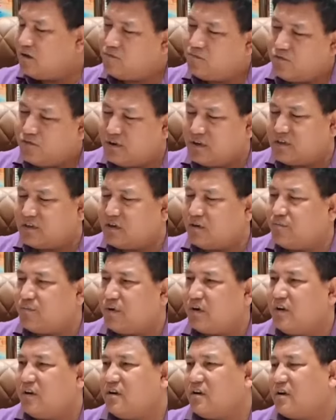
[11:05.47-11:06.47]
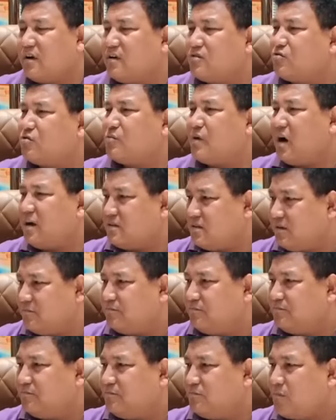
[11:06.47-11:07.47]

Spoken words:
For example, in case of Assam,